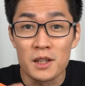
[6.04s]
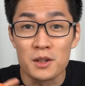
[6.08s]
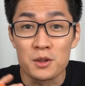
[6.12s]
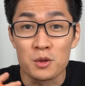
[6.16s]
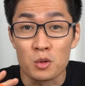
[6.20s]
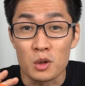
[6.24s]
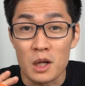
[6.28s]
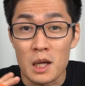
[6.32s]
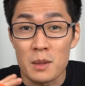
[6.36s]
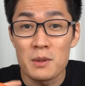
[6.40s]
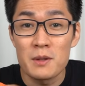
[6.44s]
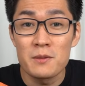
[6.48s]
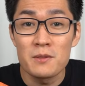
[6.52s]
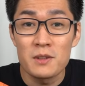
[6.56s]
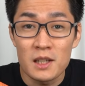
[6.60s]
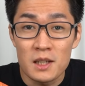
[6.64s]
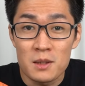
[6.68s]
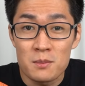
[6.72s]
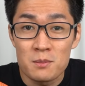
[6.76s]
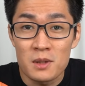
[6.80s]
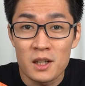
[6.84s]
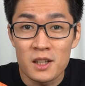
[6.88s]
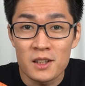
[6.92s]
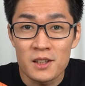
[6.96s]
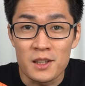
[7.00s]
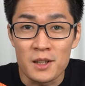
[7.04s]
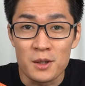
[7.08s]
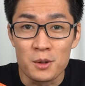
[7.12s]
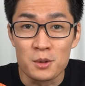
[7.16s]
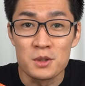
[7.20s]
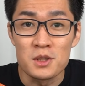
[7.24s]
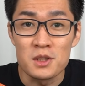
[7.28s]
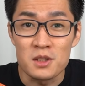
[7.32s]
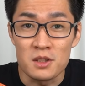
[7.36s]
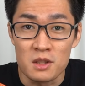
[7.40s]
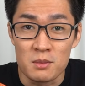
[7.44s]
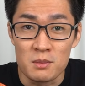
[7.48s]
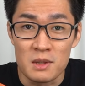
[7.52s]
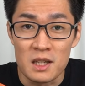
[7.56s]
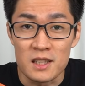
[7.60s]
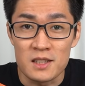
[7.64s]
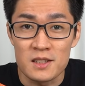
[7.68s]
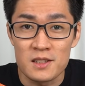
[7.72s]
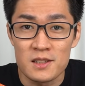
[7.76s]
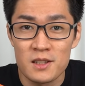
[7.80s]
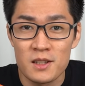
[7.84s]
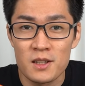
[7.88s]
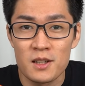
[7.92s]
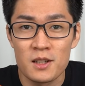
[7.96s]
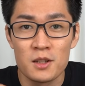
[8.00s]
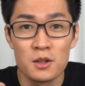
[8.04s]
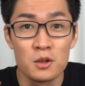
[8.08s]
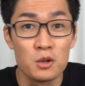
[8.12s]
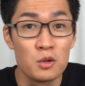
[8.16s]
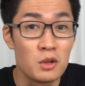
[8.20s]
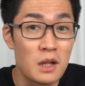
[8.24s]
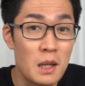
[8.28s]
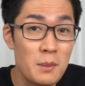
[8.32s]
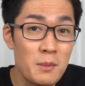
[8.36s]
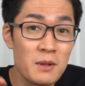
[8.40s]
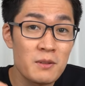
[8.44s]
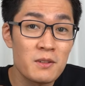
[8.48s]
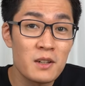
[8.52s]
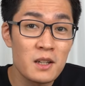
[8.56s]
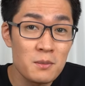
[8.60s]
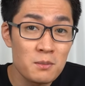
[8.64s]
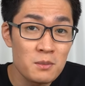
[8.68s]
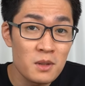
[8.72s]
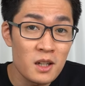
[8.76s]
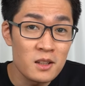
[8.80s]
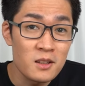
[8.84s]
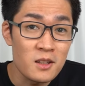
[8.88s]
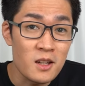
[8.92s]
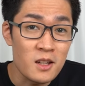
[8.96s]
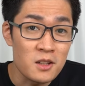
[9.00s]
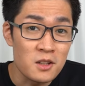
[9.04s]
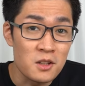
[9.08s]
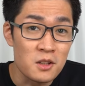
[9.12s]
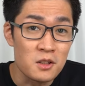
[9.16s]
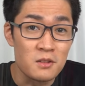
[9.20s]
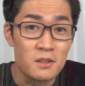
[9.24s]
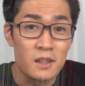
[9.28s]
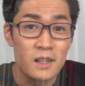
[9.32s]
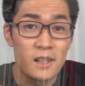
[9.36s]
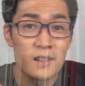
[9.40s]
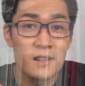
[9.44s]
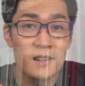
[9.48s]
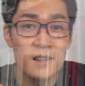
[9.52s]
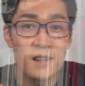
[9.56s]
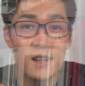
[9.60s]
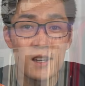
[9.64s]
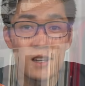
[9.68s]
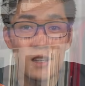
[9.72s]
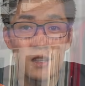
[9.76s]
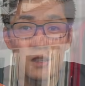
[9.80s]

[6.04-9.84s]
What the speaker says: I'm going to make a do-re-mi-fa inverter. Do-re-mi-fa inverter used